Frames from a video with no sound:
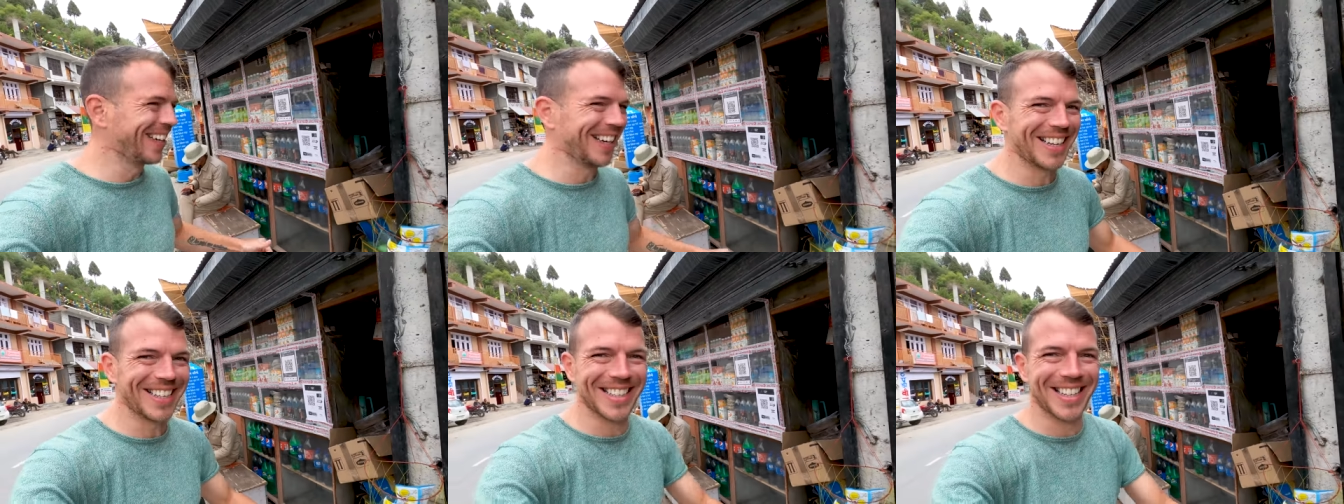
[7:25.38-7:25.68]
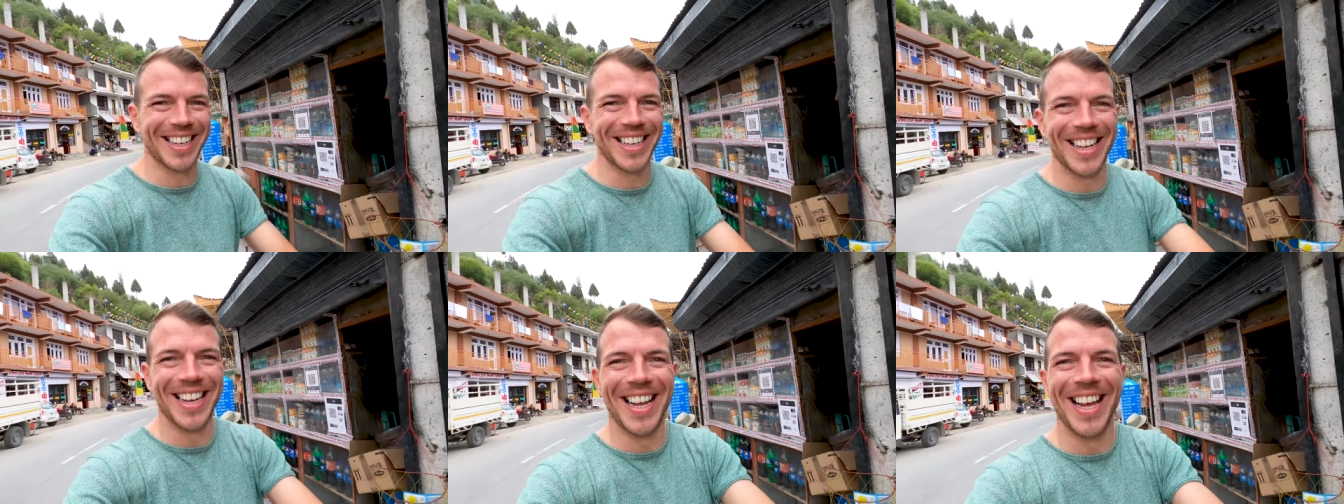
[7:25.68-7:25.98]

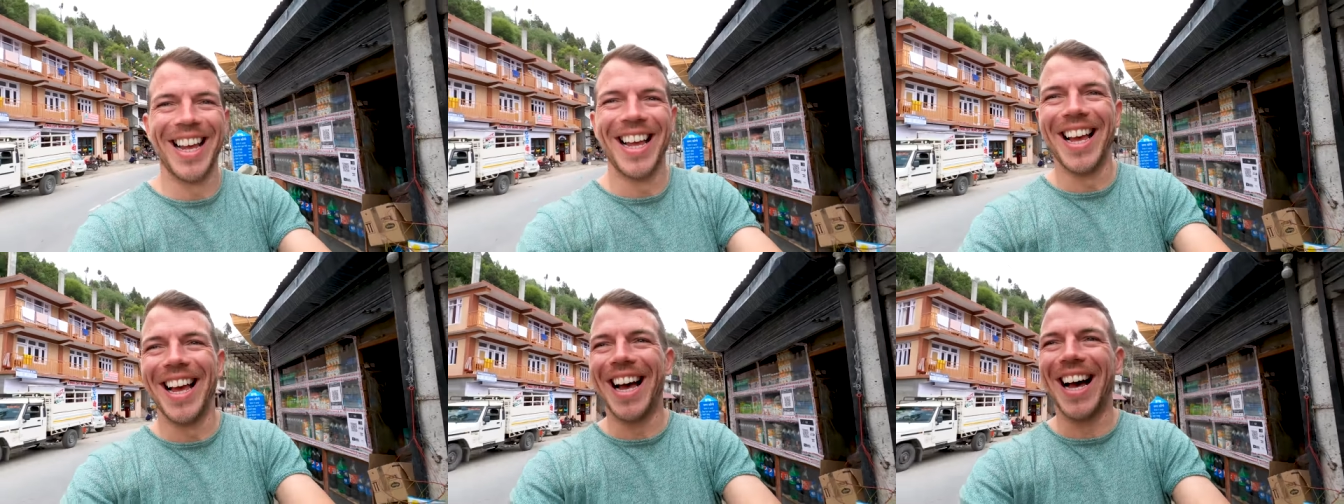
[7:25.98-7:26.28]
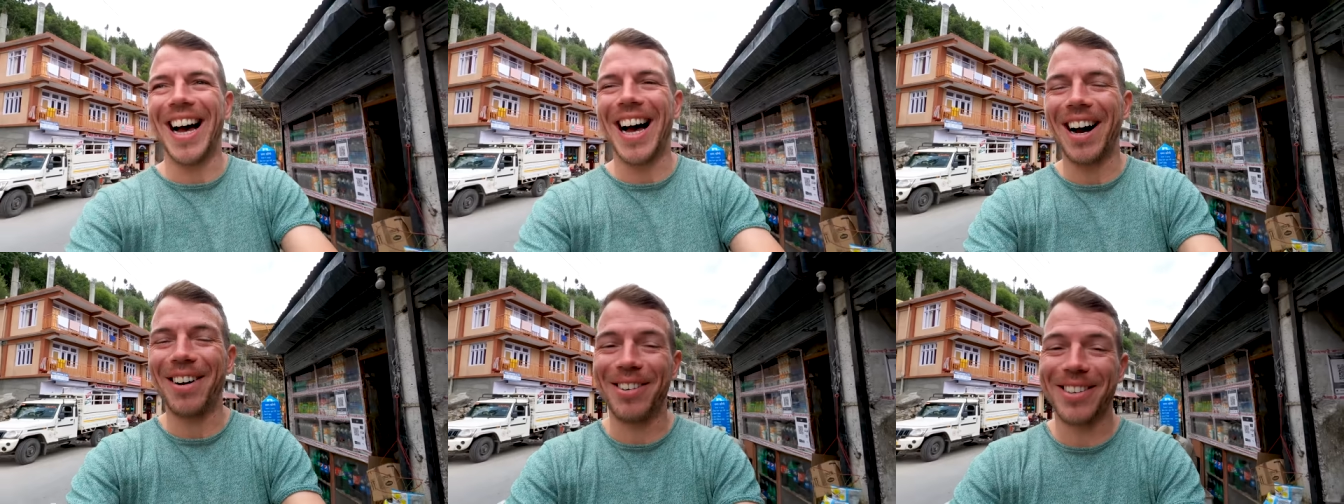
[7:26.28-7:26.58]
Yes.
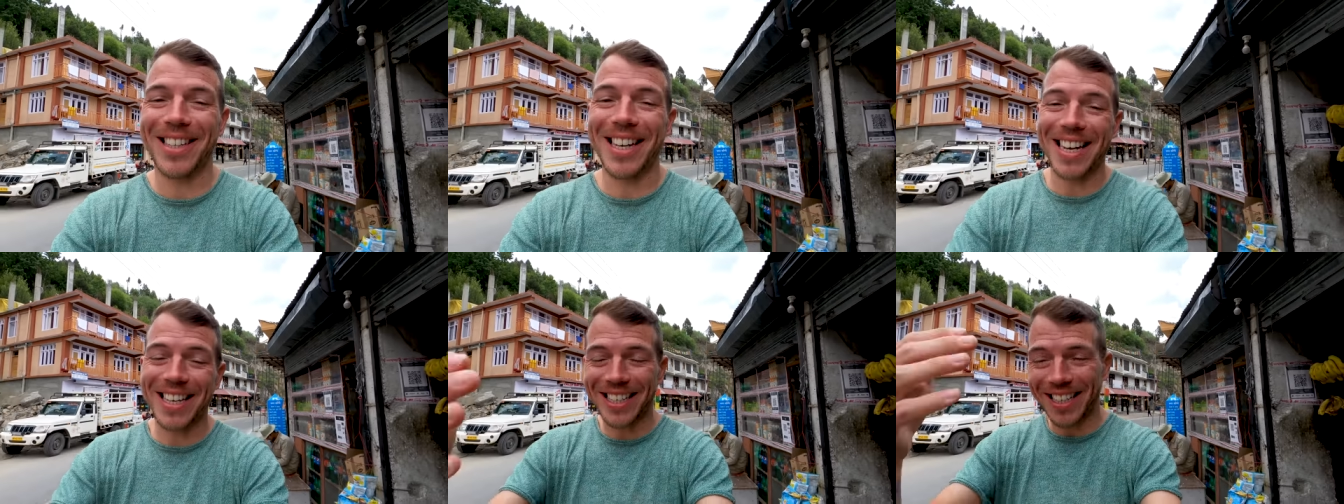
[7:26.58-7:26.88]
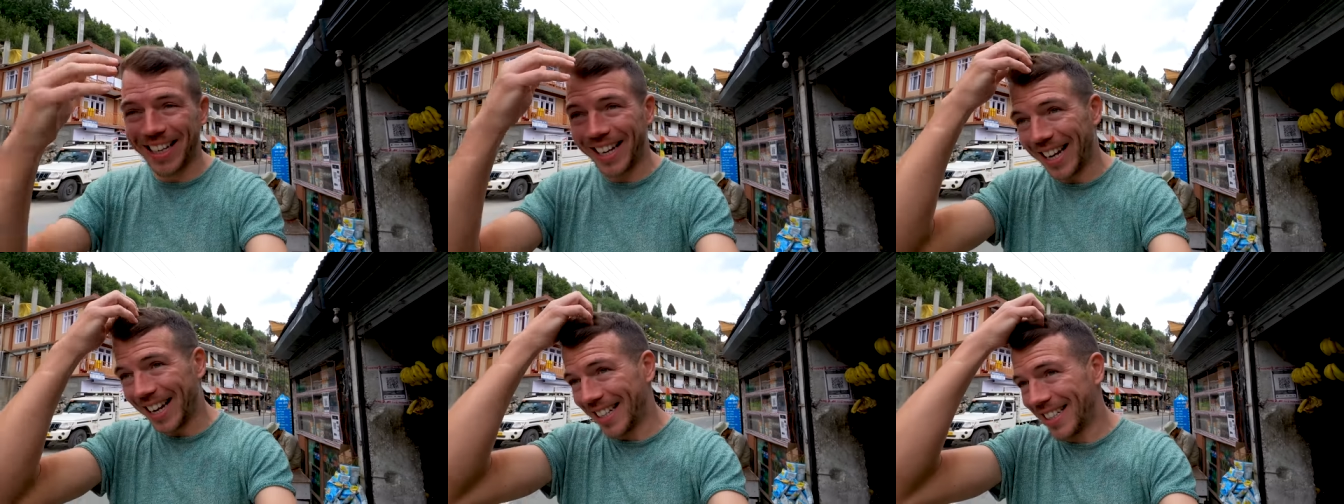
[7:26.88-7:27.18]
I was
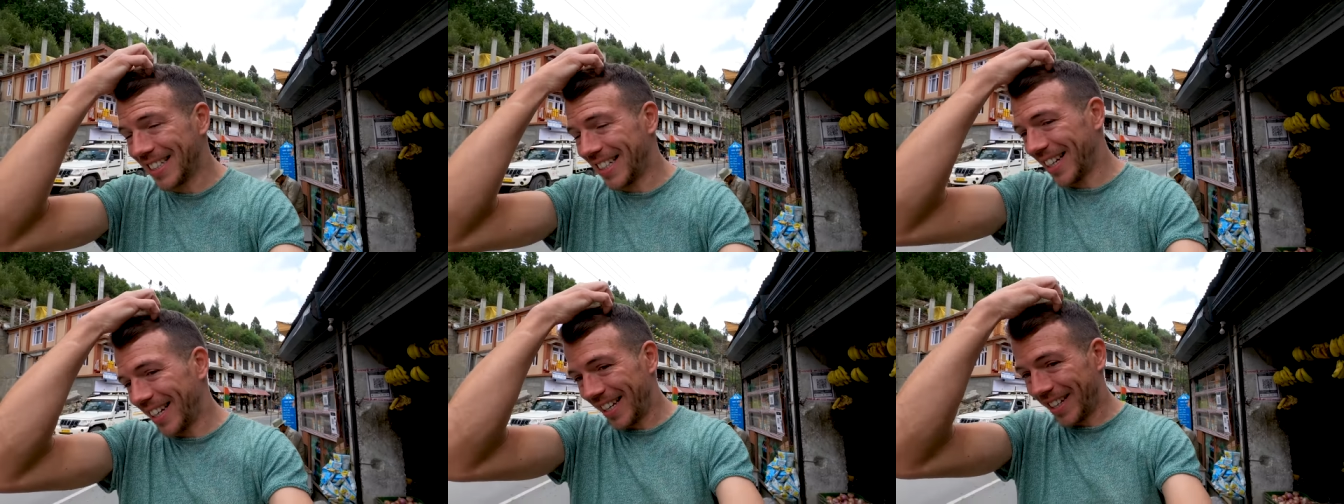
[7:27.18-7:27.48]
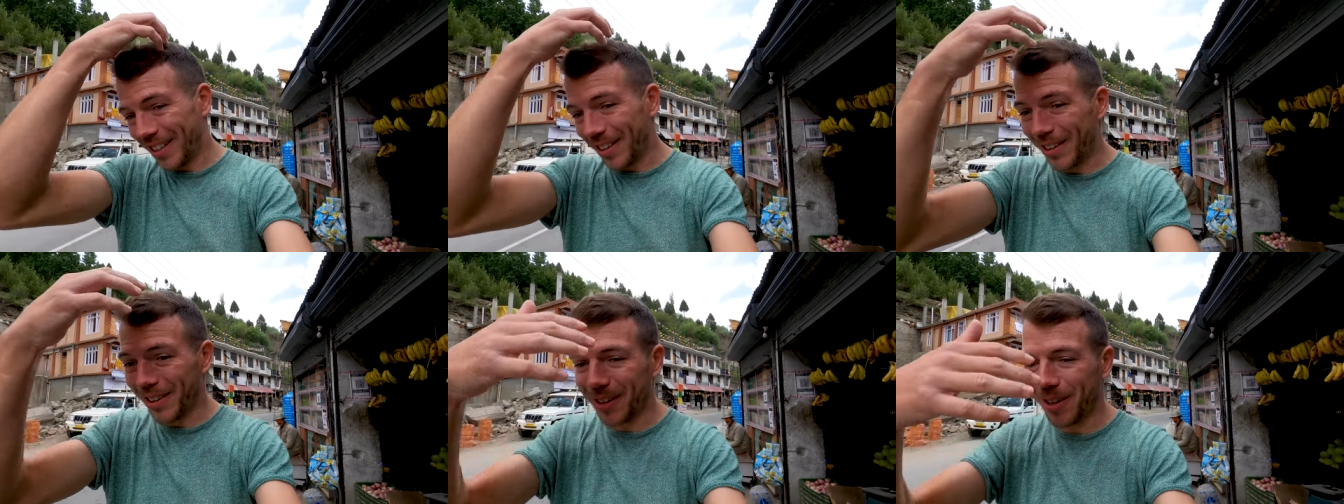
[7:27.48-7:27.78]
asking
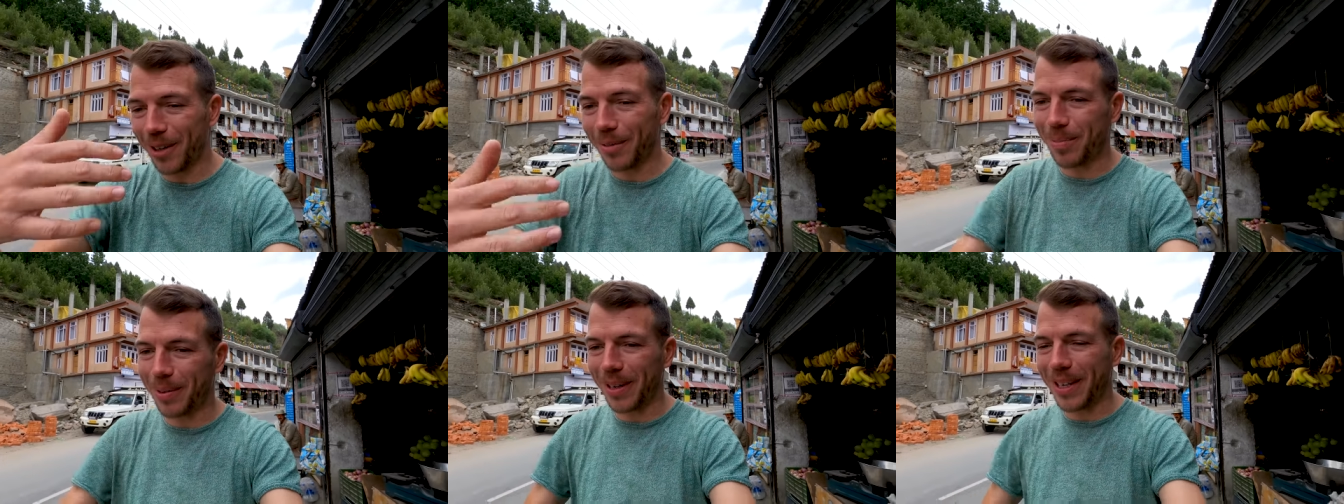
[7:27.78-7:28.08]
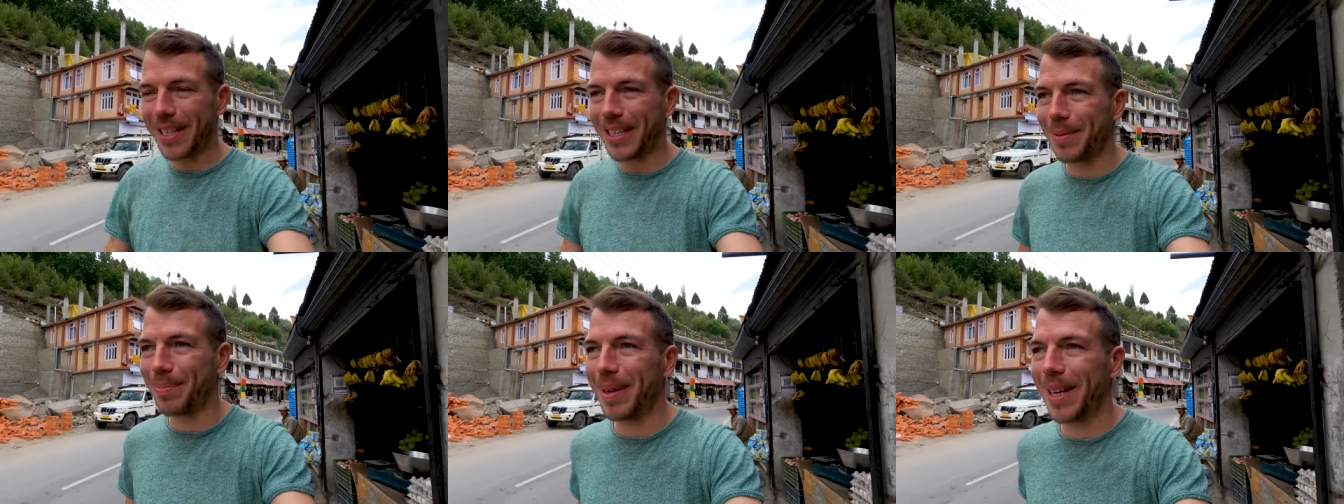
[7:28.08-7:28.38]
actually the local
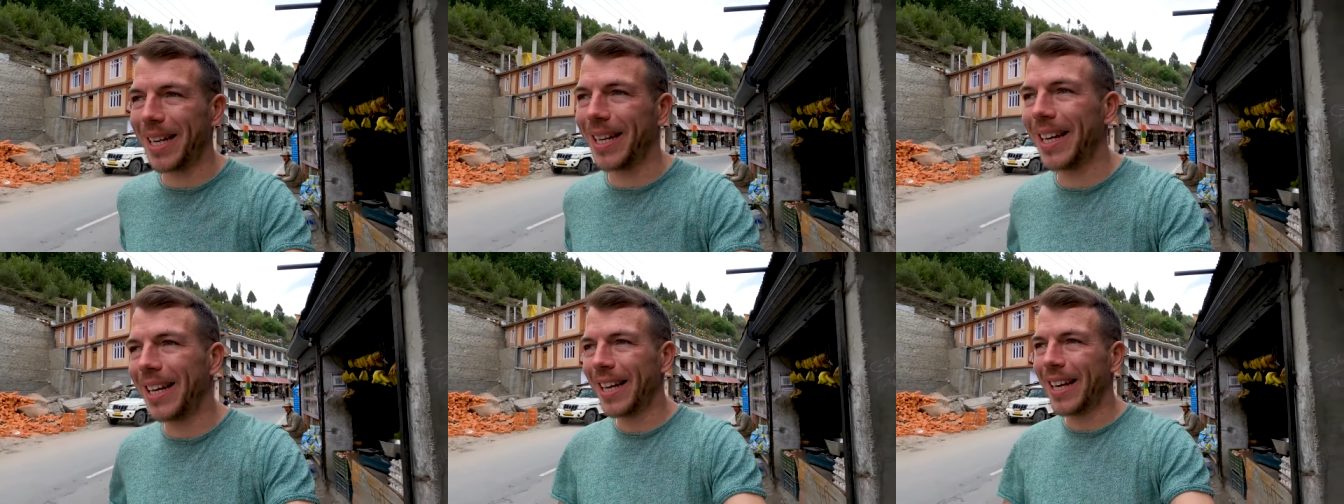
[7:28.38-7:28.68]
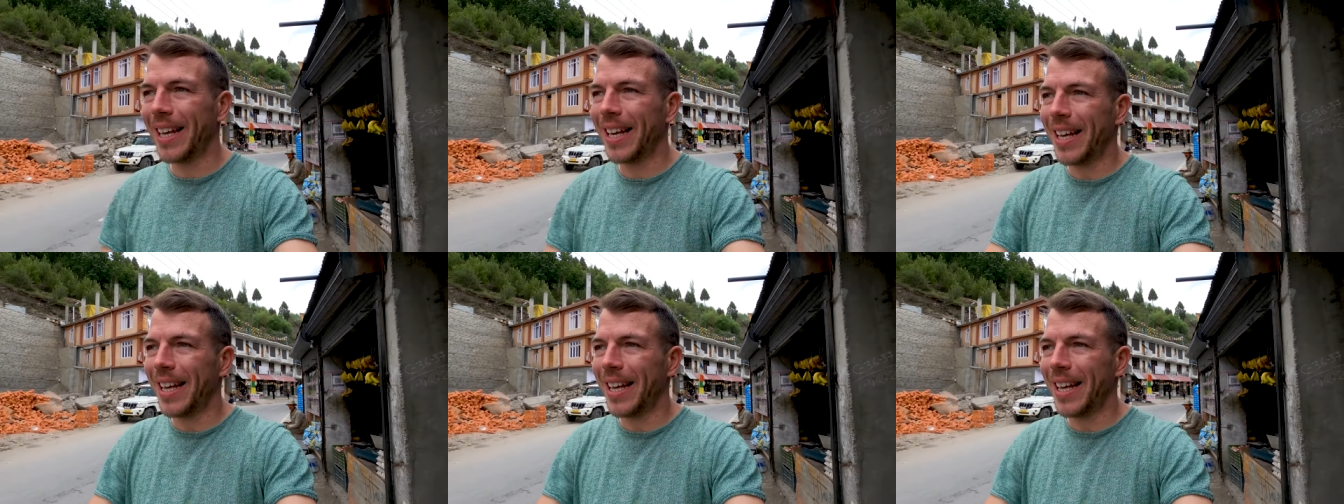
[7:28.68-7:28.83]
policeman